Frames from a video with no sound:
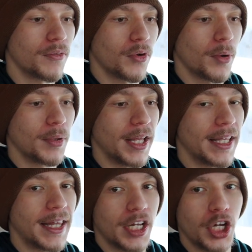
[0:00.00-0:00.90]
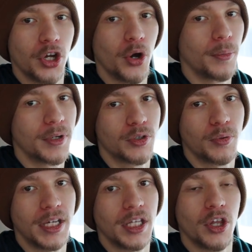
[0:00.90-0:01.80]
for a blade that can go
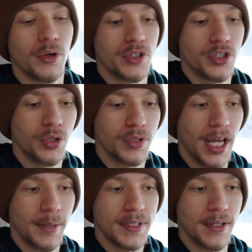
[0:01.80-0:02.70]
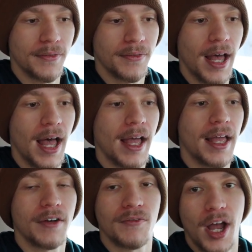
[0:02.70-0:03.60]
between those two types of uh,
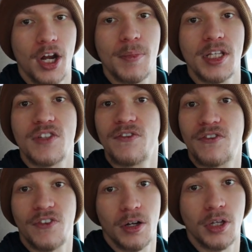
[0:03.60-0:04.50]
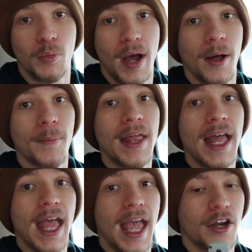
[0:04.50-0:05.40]
environments fairly well,
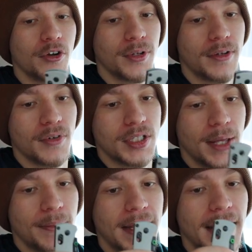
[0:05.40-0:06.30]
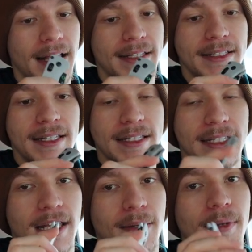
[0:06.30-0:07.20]
and you're looking for something that's
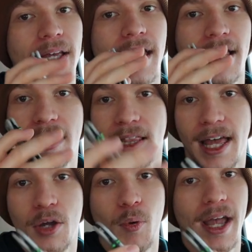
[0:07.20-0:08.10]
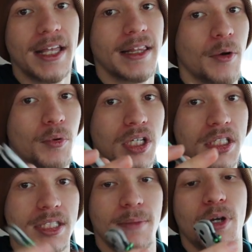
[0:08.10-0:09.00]
slim and lightweight that really
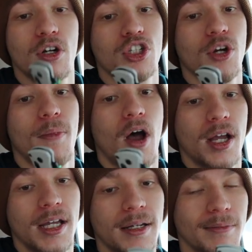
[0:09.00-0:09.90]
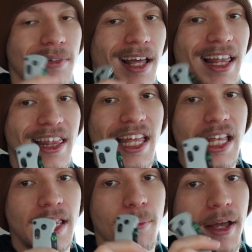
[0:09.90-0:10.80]
disappears in your pocket, I
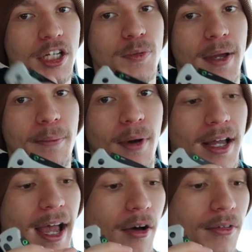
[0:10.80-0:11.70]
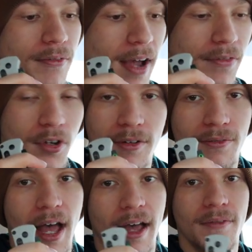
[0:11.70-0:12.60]
think the Benchmade Bug Out
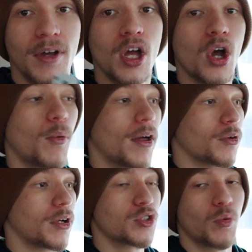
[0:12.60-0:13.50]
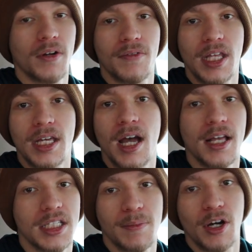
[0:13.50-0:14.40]
535, whether it's one of the
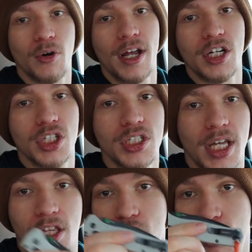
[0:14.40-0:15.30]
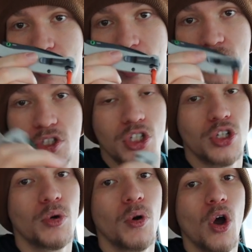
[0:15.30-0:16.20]
custom iterations like the
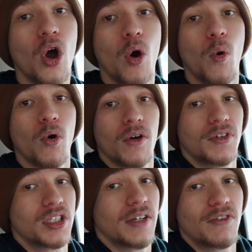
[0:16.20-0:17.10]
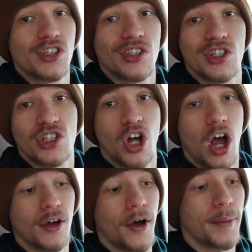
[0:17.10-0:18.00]
2002, or if it's even just a
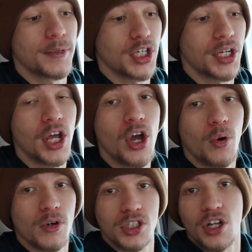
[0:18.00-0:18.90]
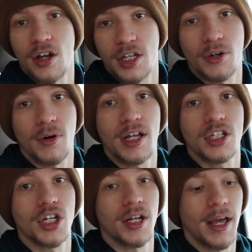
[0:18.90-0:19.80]
stock option or stock
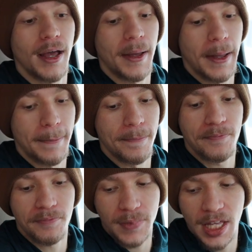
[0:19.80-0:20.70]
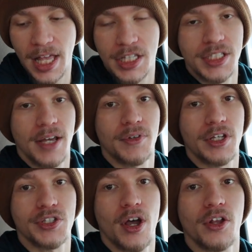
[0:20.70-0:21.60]
iteration, um, it's definitely
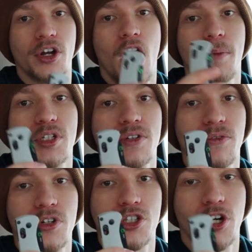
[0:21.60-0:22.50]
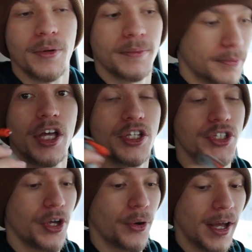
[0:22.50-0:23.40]
a solid option for sure.
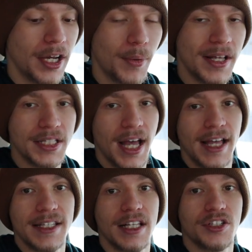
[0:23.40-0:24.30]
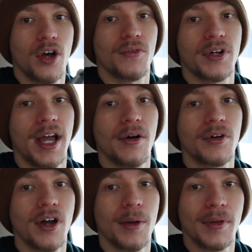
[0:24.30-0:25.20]
So, anyways, guys, that's all for now.
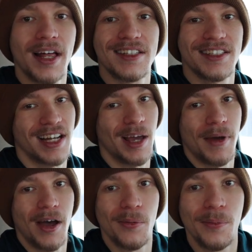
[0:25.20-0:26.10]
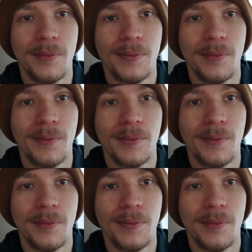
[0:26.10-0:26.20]
God bless, and I'm out.